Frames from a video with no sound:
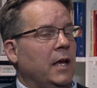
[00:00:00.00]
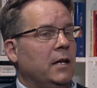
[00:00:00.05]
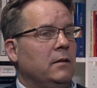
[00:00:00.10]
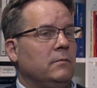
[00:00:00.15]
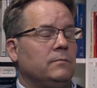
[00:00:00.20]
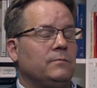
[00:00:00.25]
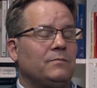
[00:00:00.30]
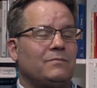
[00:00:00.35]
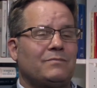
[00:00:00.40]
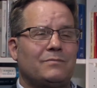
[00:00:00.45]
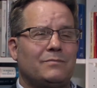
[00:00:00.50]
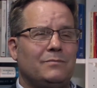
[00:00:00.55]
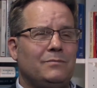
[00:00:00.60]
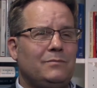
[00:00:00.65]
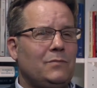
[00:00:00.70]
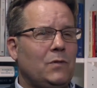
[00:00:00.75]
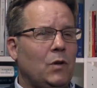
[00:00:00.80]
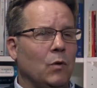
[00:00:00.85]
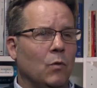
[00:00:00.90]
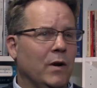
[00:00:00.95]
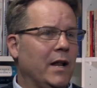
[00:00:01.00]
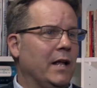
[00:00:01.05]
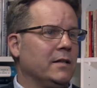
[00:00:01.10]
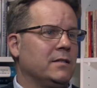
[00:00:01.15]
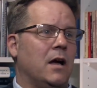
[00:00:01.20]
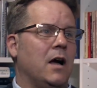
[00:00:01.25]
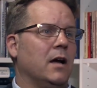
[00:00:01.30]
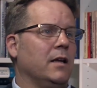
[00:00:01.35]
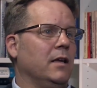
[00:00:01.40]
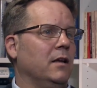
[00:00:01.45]
And we're not
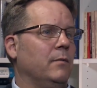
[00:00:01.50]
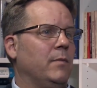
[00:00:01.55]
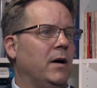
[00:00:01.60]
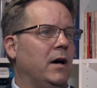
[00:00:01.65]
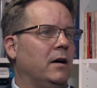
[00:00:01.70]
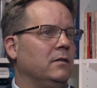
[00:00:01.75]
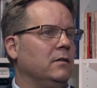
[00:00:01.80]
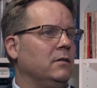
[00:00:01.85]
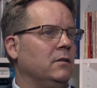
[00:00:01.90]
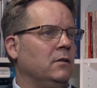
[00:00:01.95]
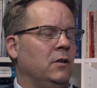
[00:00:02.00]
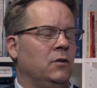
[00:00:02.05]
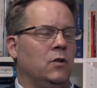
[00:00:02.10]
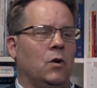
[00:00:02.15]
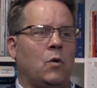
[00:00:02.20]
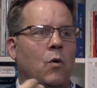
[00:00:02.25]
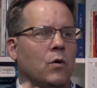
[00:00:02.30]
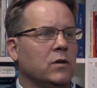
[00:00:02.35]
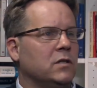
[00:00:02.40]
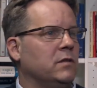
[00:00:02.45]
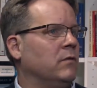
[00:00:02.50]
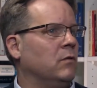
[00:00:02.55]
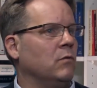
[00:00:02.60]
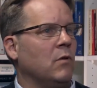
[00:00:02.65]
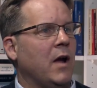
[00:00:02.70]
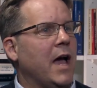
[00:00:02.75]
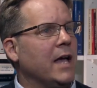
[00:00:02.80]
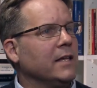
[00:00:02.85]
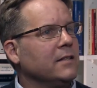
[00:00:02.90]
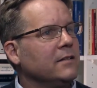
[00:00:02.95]
talking about in the course of
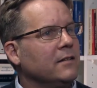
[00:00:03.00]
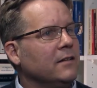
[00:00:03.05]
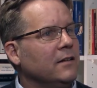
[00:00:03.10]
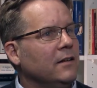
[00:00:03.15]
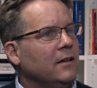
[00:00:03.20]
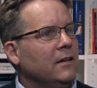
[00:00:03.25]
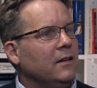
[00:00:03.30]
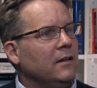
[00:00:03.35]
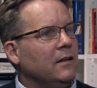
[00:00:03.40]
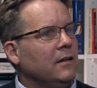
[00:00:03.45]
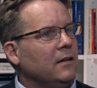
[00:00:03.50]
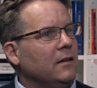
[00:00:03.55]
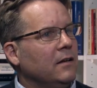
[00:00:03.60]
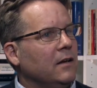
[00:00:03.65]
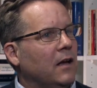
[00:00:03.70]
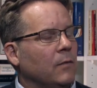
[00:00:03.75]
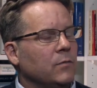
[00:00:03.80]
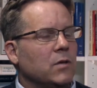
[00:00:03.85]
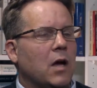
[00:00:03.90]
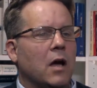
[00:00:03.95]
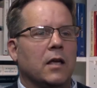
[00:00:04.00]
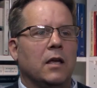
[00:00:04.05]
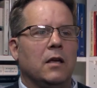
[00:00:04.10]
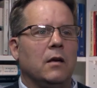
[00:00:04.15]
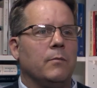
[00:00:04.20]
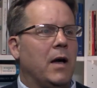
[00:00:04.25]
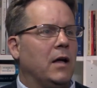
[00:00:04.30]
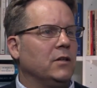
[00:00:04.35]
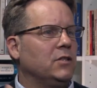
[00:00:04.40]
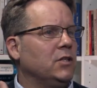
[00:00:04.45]
arrest. I'm talking
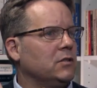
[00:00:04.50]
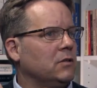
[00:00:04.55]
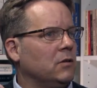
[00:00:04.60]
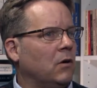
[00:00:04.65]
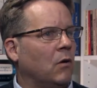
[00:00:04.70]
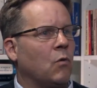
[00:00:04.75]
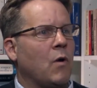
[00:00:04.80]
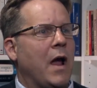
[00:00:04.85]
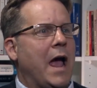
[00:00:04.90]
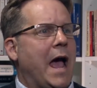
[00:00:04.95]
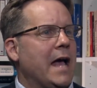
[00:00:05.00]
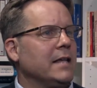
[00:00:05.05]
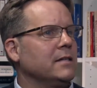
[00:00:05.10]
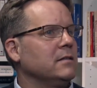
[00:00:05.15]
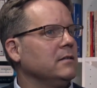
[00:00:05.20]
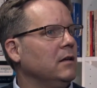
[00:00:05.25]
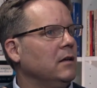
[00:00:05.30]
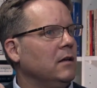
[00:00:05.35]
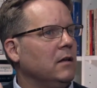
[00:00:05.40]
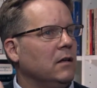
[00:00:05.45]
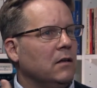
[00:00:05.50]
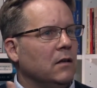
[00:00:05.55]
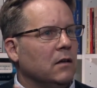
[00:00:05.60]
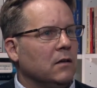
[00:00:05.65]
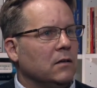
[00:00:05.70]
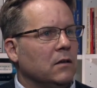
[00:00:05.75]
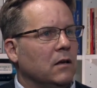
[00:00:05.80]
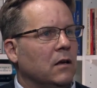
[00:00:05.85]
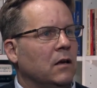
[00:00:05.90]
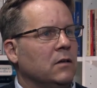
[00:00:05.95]
about just harassed,
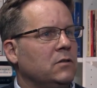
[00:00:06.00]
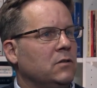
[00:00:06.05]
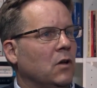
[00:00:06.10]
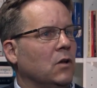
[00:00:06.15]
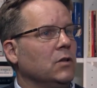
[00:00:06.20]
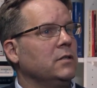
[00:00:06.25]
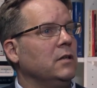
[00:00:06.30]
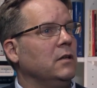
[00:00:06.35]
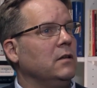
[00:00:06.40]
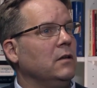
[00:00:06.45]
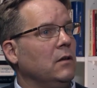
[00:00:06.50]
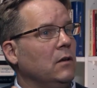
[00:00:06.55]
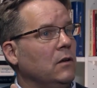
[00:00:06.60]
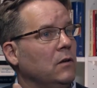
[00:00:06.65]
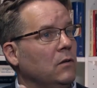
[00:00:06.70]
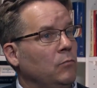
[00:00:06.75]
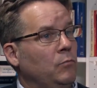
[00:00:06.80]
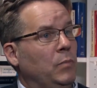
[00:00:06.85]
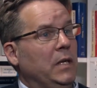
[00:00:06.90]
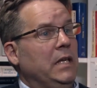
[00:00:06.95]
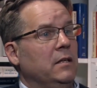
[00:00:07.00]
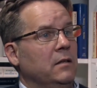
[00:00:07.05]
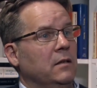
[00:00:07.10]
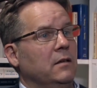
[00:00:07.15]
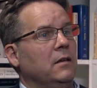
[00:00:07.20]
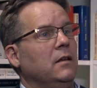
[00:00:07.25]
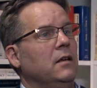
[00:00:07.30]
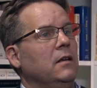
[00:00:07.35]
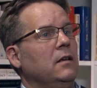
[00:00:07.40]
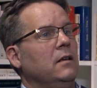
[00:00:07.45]
assaulted,
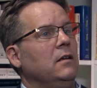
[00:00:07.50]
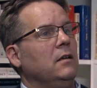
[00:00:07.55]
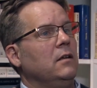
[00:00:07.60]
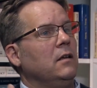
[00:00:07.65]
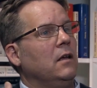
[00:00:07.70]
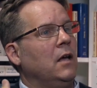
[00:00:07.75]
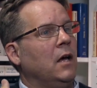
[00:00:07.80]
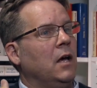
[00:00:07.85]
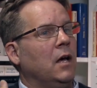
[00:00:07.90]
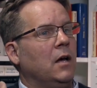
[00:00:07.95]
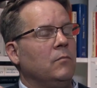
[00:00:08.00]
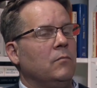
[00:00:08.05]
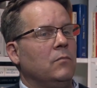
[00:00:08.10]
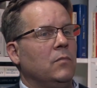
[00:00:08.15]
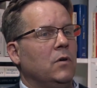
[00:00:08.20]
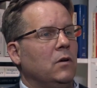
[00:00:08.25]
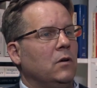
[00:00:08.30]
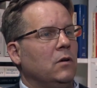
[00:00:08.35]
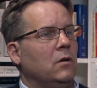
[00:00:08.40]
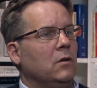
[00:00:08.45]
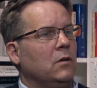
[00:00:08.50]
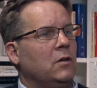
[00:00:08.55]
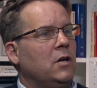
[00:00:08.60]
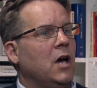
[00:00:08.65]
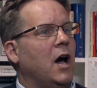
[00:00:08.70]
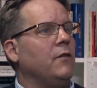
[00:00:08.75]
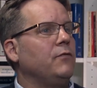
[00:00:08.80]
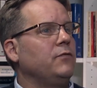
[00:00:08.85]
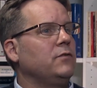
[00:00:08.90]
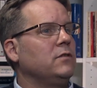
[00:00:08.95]
beaten,
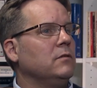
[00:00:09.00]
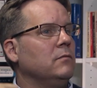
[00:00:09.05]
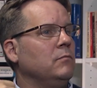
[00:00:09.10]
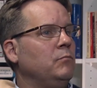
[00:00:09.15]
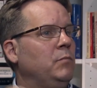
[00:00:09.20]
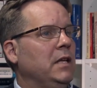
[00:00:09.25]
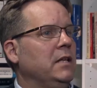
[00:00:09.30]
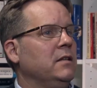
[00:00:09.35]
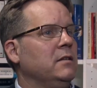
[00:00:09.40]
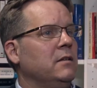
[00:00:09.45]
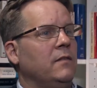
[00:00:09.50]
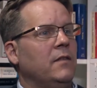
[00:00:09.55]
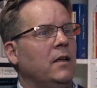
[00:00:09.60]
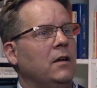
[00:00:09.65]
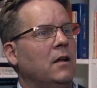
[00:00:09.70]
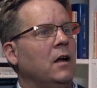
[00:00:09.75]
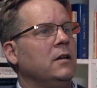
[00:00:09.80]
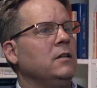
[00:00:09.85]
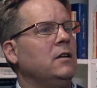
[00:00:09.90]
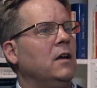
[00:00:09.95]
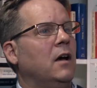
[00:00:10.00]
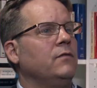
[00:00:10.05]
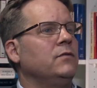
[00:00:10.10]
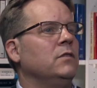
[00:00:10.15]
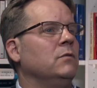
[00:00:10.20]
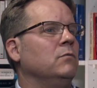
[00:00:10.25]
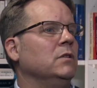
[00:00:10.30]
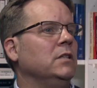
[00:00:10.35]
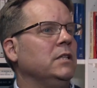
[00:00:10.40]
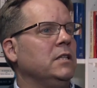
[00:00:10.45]
cuffed, beaten, and then uncuffed
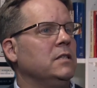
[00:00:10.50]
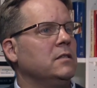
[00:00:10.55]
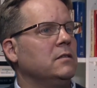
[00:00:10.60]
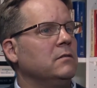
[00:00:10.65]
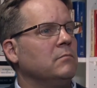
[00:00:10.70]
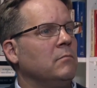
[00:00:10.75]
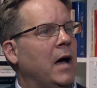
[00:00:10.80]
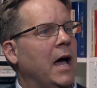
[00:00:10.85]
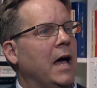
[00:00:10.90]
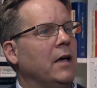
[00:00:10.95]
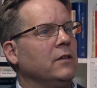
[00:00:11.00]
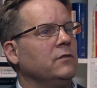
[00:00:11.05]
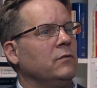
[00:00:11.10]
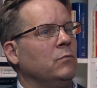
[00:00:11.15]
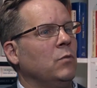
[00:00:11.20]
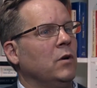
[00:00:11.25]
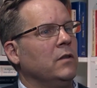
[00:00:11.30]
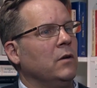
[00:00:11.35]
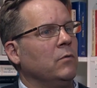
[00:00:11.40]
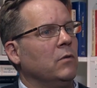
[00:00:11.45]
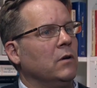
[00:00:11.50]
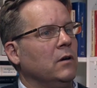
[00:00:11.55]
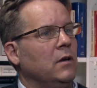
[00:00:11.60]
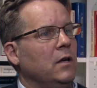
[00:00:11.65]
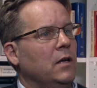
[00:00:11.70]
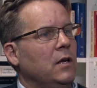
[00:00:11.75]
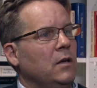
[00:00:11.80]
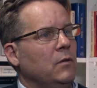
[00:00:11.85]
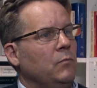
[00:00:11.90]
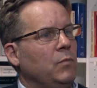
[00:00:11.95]
and released miles from where they were
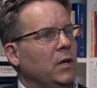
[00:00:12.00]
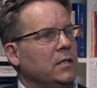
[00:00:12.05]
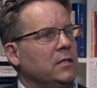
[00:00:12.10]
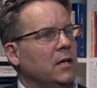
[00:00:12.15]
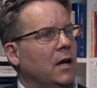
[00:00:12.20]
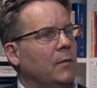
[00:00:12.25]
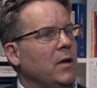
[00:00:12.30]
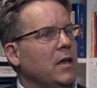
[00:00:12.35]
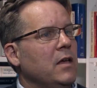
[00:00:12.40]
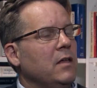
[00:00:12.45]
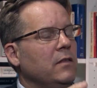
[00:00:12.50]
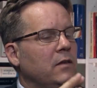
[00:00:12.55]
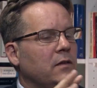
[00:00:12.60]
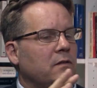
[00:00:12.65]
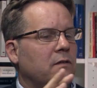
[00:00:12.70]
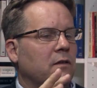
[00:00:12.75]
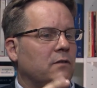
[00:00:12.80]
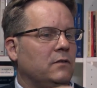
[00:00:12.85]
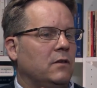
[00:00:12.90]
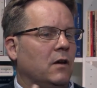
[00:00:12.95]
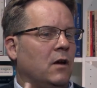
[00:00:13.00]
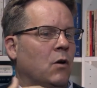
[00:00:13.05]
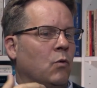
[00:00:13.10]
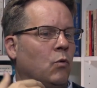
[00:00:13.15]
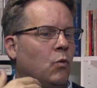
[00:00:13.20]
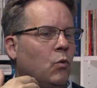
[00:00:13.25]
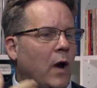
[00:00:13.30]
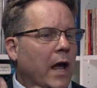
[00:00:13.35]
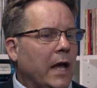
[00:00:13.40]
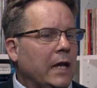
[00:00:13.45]
picked up. This is a
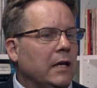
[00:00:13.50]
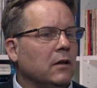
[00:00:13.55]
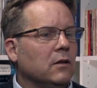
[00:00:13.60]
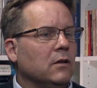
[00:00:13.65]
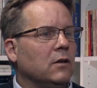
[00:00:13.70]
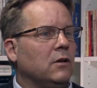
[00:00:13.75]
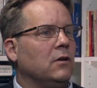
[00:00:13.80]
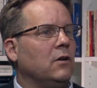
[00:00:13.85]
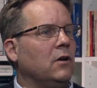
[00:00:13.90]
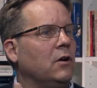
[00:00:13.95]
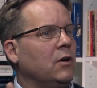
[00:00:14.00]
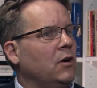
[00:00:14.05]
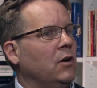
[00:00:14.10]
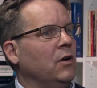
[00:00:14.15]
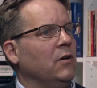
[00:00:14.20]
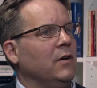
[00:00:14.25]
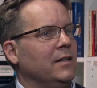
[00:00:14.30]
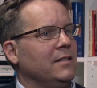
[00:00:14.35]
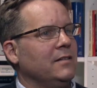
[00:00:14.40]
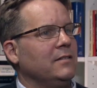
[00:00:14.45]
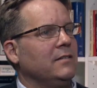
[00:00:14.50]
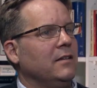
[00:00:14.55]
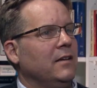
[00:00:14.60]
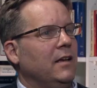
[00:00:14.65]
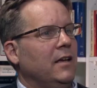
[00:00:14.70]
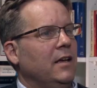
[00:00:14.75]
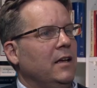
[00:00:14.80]
regular occurrence.